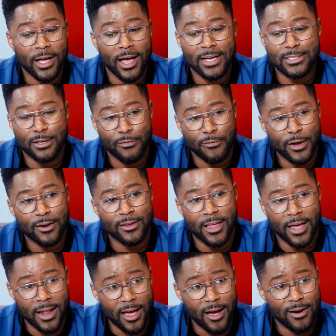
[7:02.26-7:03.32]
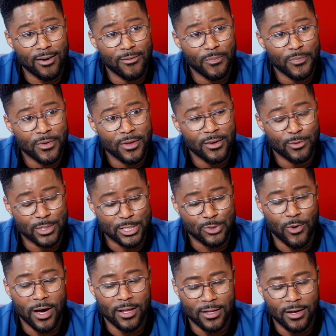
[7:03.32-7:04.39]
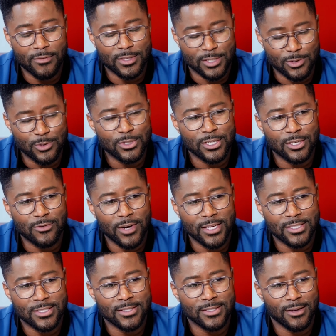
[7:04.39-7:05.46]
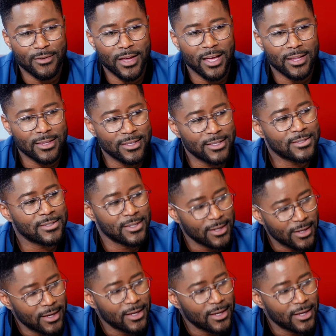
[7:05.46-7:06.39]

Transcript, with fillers: guys can figure that out, which is why I love this new generation of athletes,